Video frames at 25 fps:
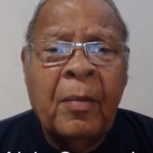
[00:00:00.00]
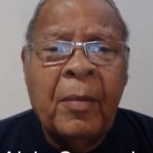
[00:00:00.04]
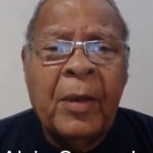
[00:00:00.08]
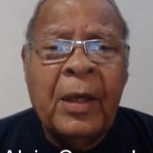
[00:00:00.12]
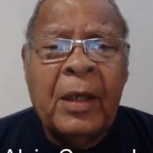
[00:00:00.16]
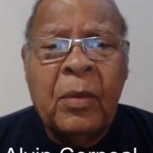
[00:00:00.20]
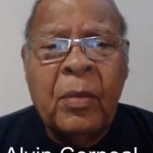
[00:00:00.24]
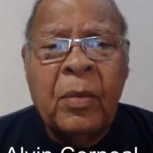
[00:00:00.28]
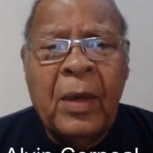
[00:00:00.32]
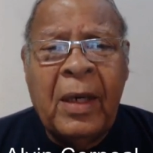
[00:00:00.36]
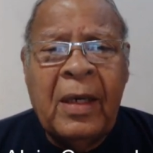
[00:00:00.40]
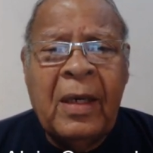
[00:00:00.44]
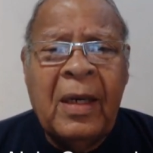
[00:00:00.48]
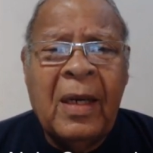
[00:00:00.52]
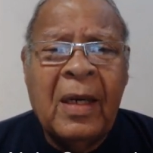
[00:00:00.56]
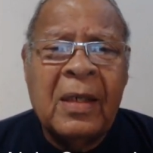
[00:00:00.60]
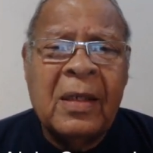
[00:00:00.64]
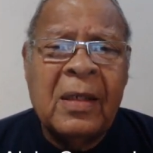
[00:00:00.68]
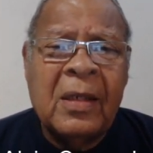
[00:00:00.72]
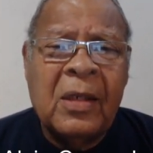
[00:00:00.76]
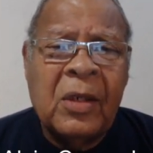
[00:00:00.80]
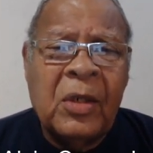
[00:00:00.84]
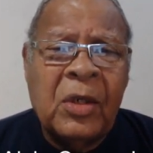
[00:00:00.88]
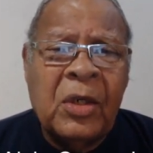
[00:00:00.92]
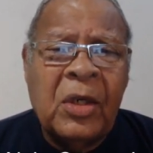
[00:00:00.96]
But when he
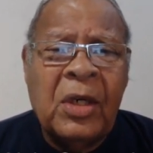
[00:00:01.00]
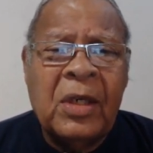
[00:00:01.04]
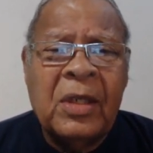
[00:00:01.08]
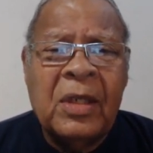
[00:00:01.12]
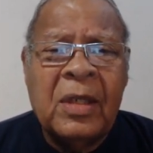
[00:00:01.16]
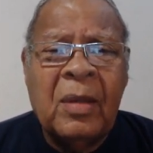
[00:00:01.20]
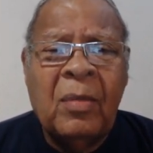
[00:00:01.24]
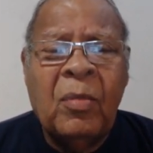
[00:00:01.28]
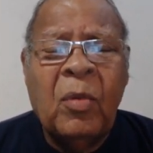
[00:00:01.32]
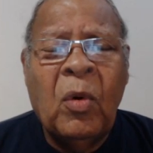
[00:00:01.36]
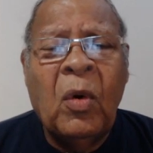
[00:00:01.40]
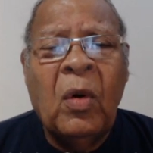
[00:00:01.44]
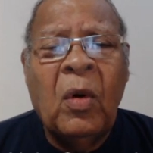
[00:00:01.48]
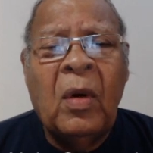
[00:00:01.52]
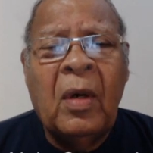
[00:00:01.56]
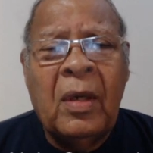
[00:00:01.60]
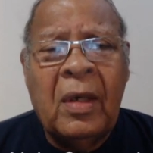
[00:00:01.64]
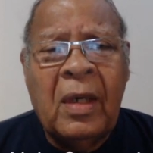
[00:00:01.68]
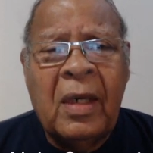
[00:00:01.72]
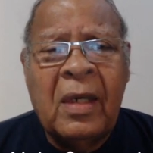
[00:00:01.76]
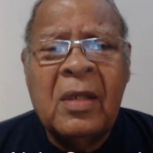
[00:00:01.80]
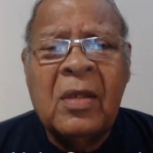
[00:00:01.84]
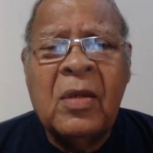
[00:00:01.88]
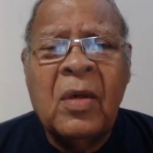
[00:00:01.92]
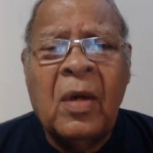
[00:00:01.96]
has to chase the ball,
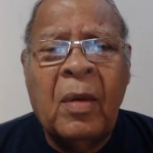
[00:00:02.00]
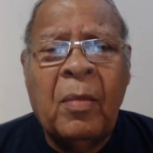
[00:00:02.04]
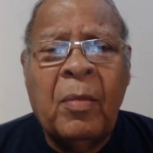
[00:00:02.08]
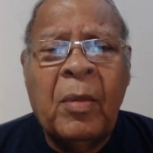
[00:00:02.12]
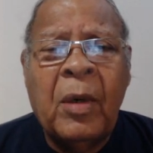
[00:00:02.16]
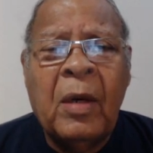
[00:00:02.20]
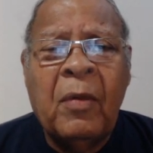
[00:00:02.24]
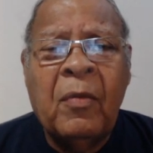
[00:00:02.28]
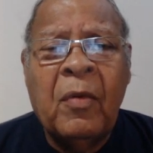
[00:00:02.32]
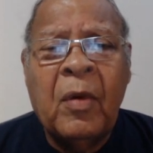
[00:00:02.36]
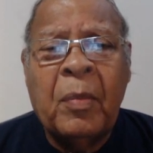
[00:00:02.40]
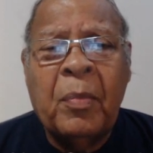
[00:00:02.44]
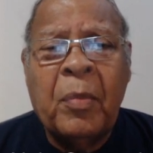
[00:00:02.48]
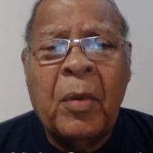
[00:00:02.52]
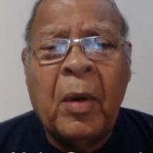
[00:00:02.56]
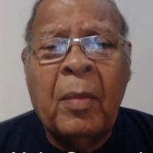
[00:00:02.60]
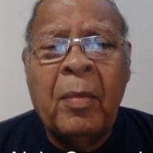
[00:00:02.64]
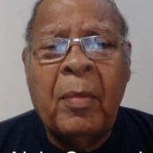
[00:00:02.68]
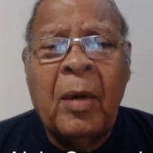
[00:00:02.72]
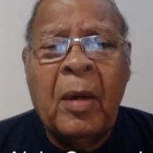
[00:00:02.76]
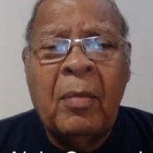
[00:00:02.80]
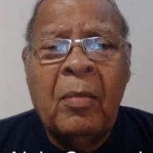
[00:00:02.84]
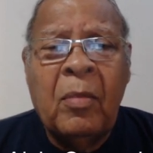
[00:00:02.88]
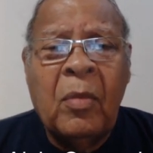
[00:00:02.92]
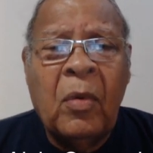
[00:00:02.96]
he's got a bit of a
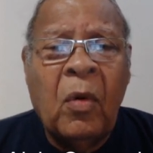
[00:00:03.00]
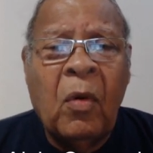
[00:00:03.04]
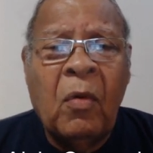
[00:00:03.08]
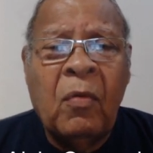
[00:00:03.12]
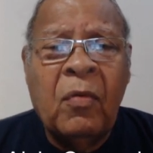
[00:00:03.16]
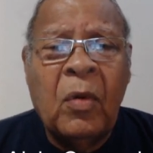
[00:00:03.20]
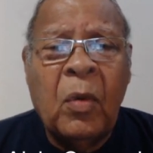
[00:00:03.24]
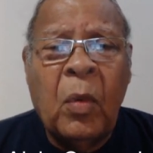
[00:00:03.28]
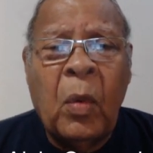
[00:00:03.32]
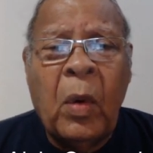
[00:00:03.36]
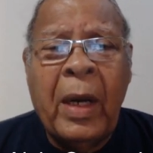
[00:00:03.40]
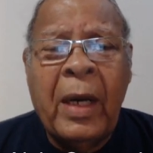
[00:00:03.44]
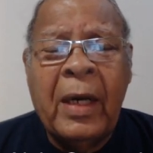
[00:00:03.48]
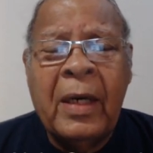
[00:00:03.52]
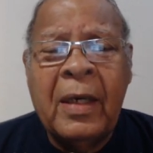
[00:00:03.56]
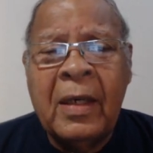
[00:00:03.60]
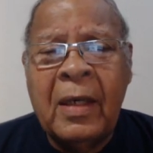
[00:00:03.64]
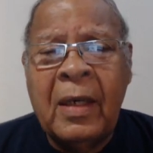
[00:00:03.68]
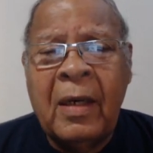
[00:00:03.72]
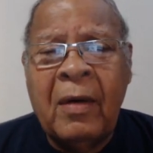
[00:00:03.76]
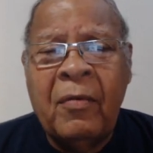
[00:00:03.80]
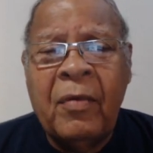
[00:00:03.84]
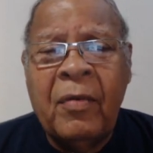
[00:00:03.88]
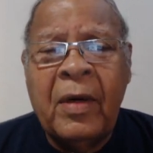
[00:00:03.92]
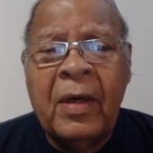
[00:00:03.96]
problem, overweight
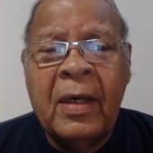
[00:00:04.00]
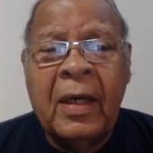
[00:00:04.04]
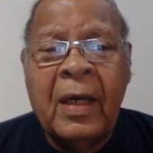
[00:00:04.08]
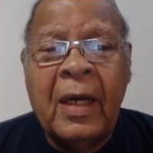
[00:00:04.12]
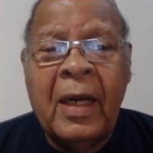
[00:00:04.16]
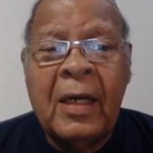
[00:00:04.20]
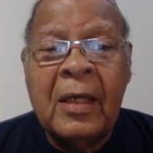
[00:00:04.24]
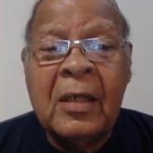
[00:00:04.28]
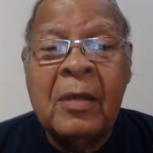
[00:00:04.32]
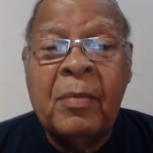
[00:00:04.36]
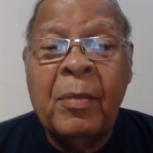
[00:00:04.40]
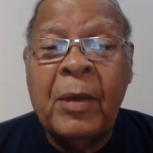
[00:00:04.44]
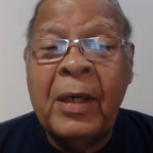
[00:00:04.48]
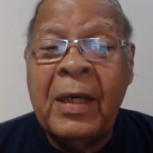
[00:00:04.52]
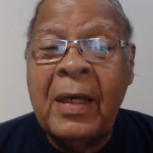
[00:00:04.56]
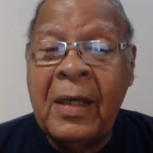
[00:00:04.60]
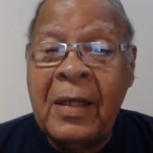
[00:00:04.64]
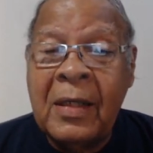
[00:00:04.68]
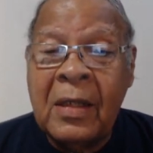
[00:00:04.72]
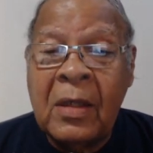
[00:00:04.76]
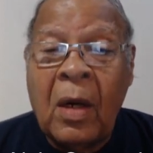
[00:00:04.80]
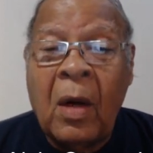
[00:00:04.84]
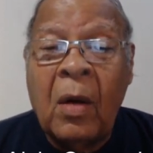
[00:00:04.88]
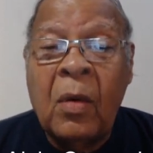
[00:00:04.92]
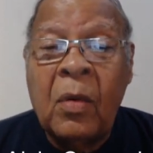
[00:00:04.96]
and everything else. But
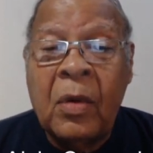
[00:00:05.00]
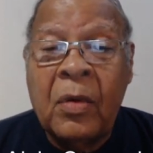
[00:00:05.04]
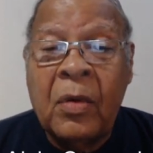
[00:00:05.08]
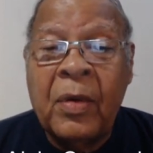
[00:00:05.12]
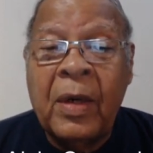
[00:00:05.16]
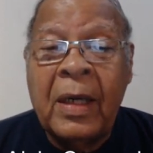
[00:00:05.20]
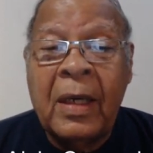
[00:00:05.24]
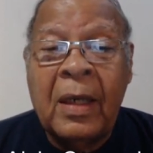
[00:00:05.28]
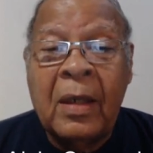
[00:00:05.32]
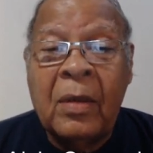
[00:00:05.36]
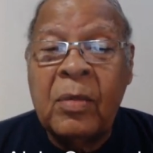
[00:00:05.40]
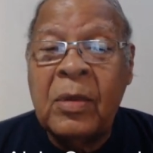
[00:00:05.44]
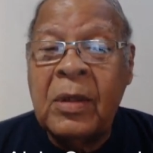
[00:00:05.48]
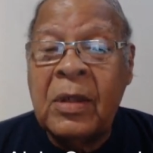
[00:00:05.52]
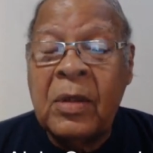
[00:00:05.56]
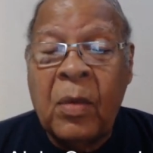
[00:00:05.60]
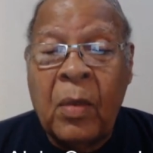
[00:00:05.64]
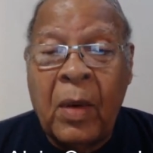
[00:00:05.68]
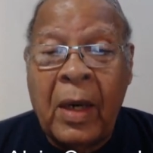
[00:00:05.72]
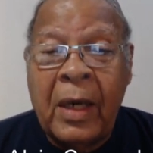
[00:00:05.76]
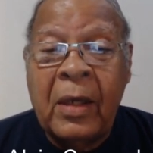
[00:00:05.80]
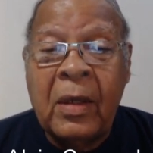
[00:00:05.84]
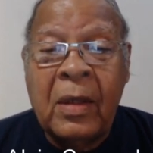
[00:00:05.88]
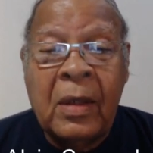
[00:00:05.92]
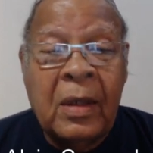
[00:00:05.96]
his out cricket was
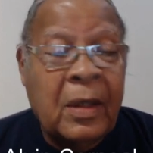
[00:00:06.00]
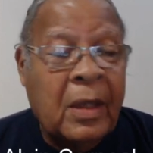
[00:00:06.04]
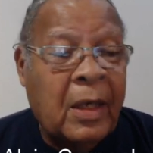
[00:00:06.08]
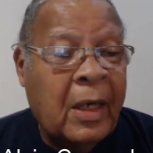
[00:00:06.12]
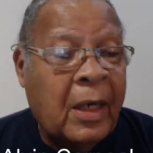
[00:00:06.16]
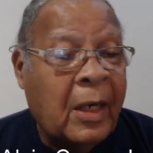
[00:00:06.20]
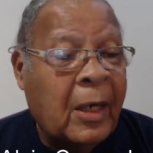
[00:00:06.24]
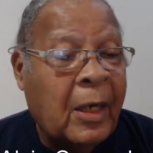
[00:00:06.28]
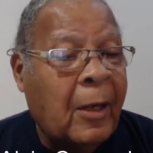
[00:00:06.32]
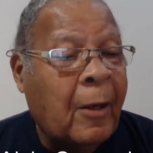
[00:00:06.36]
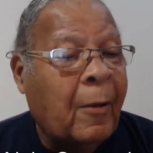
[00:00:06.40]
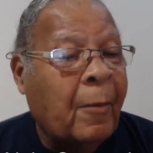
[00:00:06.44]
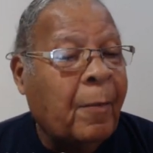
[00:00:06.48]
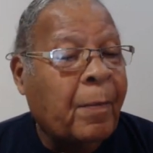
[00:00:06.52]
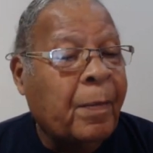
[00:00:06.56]
quite good.